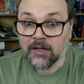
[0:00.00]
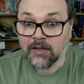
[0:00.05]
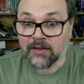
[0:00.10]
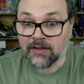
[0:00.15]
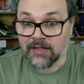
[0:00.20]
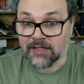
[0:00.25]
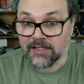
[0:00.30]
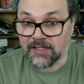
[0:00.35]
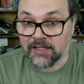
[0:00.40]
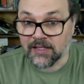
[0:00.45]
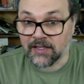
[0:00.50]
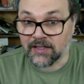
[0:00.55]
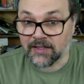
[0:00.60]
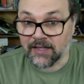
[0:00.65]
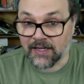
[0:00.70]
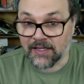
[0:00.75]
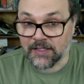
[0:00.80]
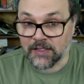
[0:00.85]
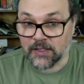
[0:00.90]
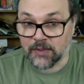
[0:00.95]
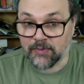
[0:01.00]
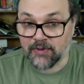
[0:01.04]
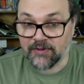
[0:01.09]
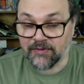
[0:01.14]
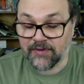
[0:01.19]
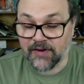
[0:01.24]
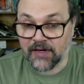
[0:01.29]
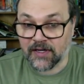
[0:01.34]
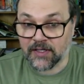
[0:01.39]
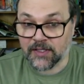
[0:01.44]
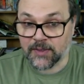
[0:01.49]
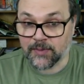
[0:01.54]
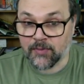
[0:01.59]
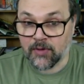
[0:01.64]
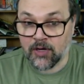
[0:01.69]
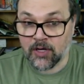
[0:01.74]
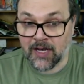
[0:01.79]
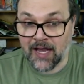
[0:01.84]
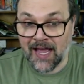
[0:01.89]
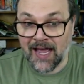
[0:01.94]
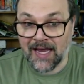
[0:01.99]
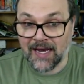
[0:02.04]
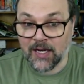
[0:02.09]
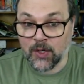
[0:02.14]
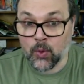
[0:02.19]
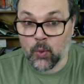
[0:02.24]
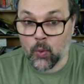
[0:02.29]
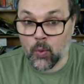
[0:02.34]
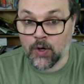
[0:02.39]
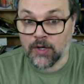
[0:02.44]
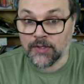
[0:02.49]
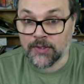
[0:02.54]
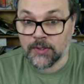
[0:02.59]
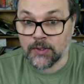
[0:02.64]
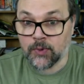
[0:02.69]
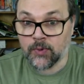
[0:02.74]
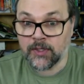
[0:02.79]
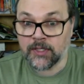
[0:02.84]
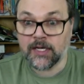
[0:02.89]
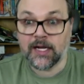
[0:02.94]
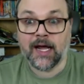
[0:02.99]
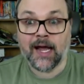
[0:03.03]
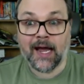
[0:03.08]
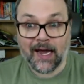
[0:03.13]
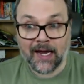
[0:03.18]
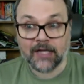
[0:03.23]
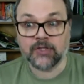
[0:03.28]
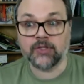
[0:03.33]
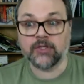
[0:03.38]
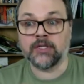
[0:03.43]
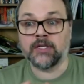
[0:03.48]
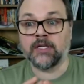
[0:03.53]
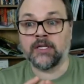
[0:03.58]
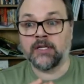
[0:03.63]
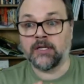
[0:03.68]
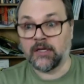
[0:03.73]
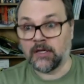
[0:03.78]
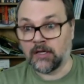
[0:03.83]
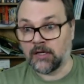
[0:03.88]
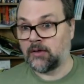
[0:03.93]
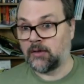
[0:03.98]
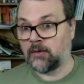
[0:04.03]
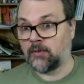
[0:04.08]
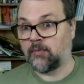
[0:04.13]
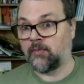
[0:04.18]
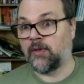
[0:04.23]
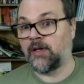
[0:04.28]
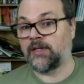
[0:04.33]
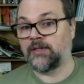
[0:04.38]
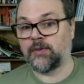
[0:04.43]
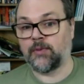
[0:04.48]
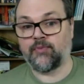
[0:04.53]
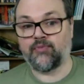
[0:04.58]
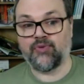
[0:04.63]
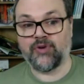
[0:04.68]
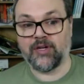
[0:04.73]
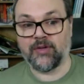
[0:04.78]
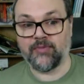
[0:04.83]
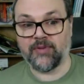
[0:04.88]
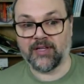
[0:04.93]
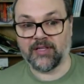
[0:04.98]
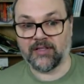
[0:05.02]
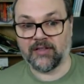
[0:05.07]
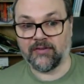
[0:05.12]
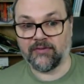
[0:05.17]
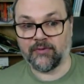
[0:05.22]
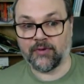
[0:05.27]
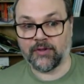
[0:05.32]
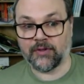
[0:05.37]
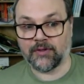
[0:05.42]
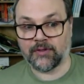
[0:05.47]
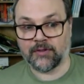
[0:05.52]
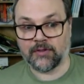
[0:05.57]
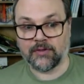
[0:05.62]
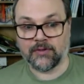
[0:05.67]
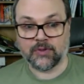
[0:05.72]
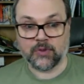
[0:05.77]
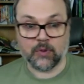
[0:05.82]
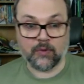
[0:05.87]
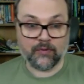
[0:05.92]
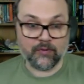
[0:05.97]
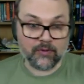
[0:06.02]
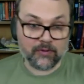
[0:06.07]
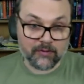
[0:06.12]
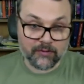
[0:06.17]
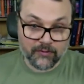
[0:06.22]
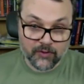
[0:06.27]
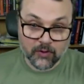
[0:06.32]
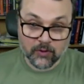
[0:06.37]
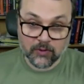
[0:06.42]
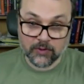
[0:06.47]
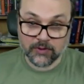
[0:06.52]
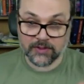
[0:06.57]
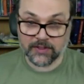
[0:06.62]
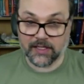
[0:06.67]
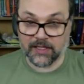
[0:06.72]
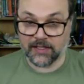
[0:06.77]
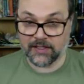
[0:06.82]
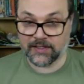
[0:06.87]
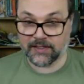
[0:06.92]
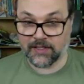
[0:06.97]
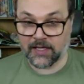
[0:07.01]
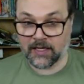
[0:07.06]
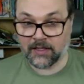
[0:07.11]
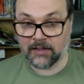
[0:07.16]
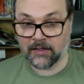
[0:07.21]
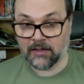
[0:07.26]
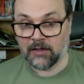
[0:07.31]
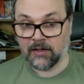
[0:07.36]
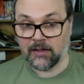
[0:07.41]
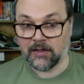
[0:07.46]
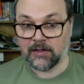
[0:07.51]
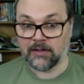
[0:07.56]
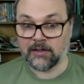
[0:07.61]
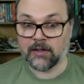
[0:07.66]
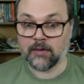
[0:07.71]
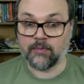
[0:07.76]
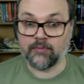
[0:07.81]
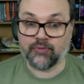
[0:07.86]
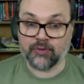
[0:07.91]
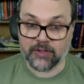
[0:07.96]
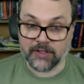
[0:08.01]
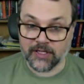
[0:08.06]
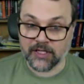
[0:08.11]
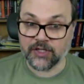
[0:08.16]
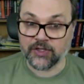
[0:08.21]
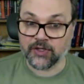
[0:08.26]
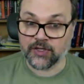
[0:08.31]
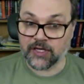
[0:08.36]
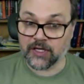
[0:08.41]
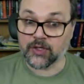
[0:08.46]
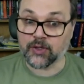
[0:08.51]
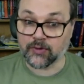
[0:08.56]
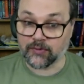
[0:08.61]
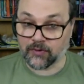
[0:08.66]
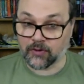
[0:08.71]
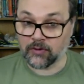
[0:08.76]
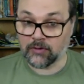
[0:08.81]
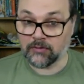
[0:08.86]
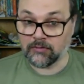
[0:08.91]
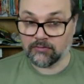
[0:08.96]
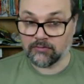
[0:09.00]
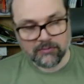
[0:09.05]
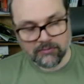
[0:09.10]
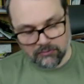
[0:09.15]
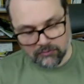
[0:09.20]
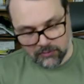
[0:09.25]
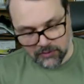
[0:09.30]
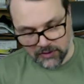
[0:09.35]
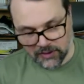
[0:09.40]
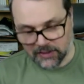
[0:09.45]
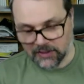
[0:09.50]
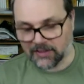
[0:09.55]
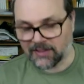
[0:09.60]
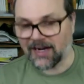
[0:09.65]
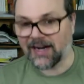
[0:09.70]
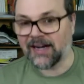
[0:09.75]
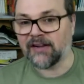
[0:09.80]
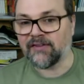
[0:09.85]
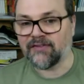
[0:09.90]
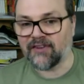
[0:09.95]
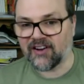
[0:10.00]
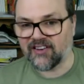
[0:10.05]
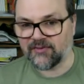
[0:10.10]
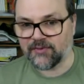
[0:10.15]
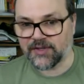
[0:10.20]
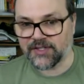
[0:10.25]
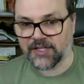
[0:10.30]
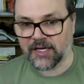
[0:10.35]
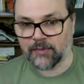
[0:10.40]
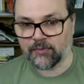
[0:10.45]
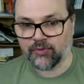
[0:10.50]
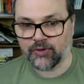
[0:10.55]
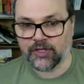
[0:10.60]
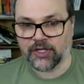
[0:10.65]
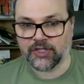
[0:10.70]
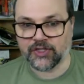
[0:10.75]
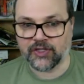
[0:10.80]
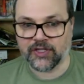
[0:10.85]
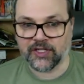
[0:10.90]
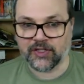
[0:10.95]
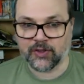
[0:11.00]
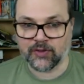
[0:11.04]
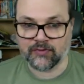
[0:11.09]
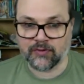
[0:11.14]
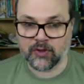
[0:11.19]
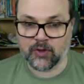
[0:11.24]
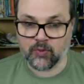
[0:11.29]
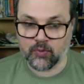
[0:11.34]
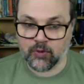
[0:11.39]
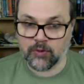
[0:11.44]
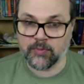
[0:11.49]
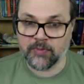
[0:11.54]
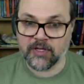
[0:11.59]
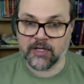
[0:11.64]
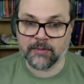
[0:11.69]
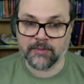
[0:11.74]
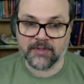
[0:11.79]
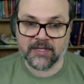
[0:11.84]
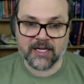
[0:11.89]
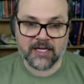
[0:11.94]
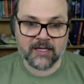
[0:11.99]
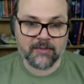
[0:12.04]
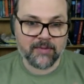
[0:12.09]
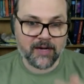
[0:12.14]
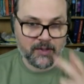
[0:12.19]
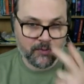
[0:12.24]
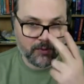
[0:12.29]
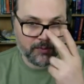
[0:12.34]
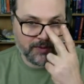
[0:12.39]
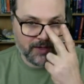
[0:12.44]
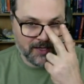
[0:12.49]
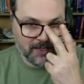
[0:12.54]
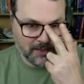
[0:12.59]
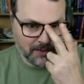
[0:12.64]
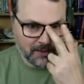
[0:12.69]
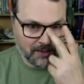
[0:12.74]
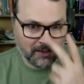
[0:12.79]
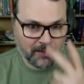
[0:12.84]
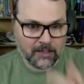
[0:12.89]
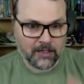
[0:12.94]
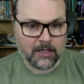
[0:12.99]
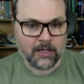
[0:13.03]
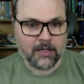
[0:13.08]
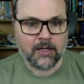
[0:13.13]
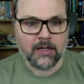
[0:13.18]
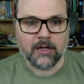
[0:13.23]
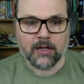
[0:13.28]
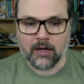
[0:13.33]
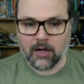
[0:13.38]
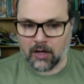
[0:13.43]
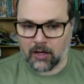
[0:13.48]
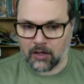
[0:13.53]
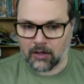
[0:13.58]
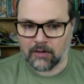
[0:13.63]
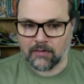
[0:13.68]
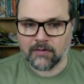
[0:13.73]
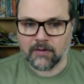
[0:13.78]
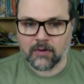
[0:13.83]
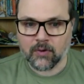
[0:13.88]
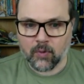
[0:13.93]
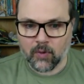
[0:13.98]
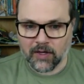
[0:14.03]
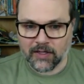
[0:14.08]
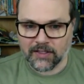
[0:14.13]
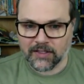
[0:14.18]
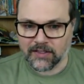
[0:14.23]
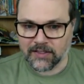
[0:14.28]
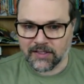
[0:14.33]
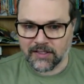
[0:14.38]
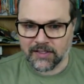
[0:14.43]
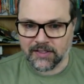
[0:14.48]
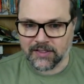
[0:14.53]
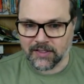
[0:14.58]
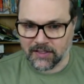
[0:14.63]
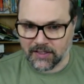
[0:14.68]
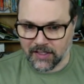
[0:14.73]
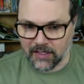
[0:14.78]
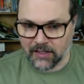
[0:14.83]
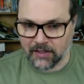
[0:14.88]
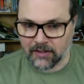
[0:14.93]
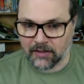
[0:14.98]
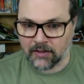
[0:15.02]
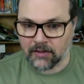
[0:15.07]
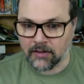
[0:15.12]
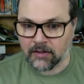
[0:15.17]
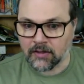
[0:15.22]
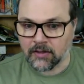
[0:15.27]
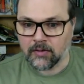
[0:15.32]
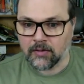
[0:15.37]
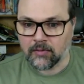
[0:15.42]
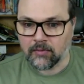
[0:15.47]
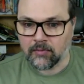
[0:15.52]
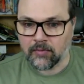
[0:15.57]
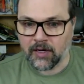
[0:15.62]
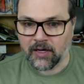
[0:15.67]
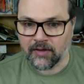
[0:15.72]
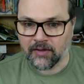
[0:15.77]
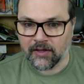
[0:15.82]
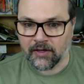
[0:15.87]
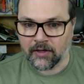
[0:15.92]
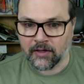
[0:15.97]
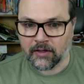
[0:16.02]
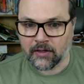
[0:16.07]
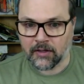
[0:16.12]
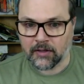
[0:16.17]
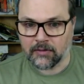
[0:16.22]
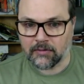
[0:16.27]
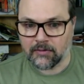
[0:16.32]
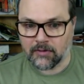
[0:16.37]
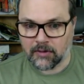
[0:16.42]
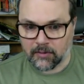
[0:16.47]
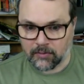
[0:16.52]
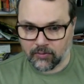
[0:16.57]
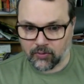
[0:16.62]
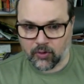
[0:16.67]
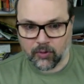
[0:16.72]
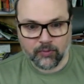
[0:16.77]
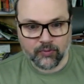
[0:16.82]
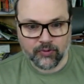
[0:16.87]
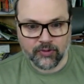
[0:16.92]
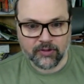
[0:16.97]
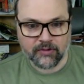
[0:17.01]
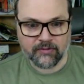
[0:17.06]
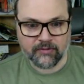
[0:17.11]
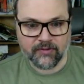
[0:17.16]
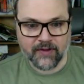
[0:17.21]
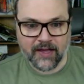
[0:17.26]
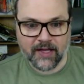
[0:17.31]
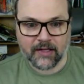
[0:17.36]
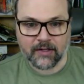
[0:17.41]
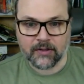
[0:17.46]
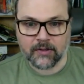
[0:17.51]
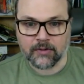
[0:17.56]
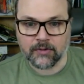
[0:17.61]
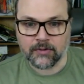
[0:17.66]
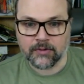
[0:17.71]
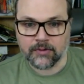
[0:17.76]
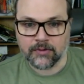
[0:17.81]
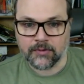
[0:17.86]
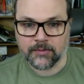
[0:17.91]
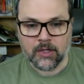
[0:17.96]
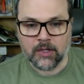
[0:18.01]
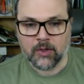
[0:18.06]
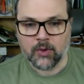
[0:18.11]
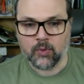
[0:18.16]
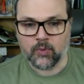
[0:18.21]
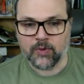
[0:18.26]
This thing tends to be fairly small. Adding 1 to it actually makes a pretty big difference. So for the fuels data set, the prediction interval, so the 95% prediction interval, would be obtained by replacing all of the quantities in here by their appropriate values. We